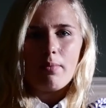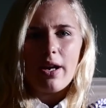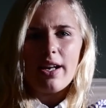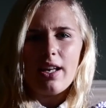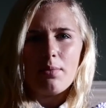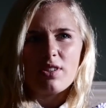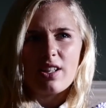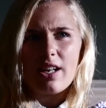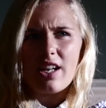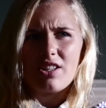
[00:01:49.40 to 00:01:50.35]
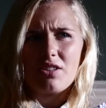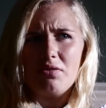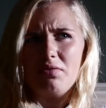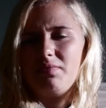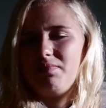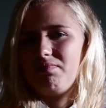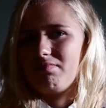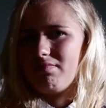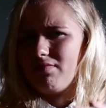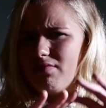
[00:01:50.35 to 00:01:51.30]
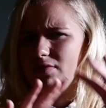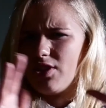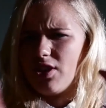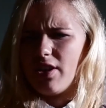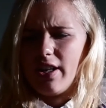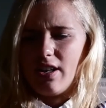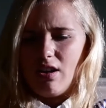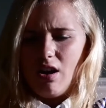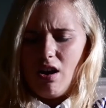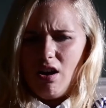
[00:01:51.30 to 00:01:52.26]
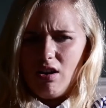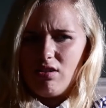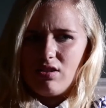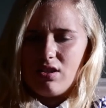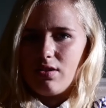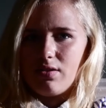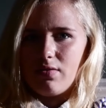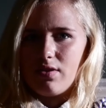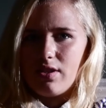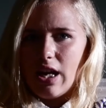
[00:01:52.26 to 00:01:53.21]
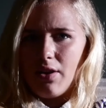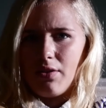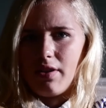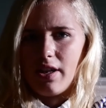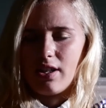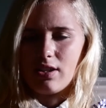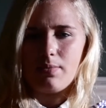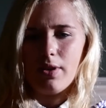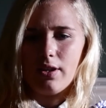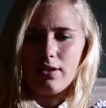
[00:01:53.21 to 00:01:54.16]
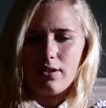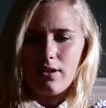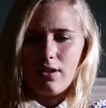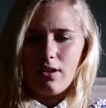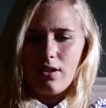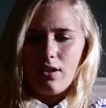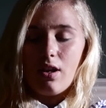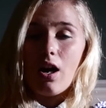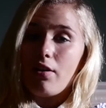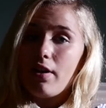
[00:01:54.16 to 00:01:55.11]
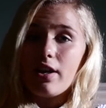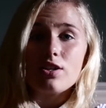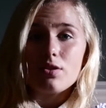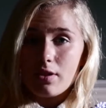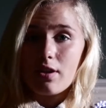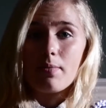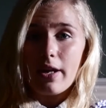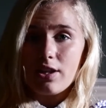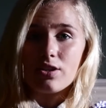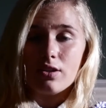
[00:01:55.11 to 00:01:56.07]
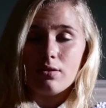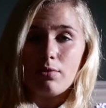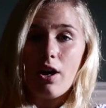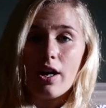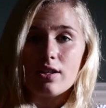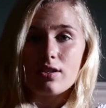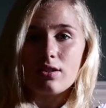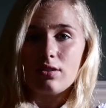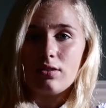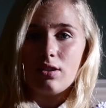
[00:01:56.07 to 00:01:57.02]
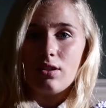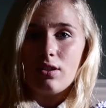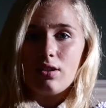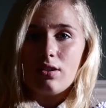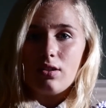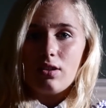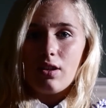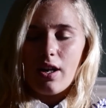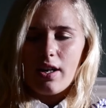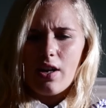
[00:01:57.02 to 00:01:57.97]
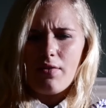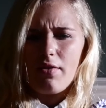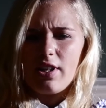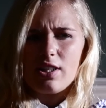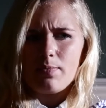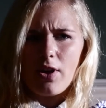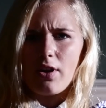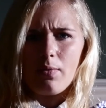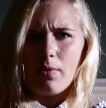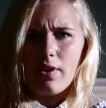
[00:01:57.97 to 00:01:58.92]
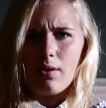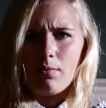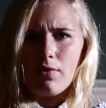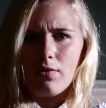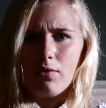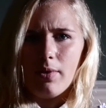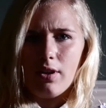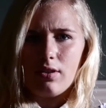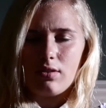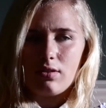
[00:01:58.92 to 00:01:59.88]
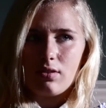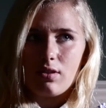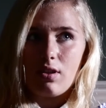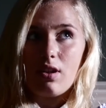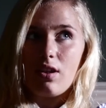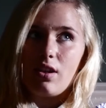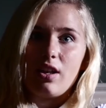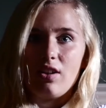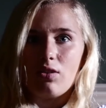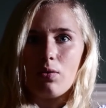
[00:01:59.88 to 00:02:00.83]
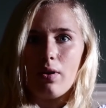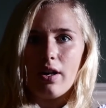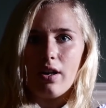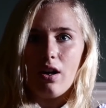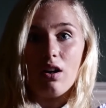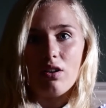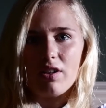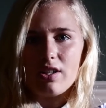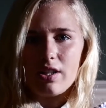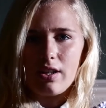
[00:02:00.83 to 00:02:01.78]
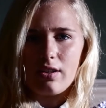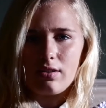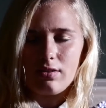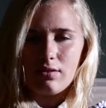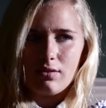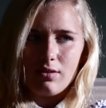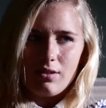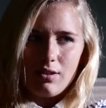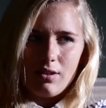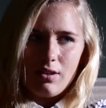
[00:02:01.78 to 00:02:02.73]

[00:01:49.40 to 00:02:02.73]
respond to your inquiry. It's a simple to understand mechanic, but difficult to master, as you have to listen closely to what the patients have to say in order to access everything the patients may be hiding. You really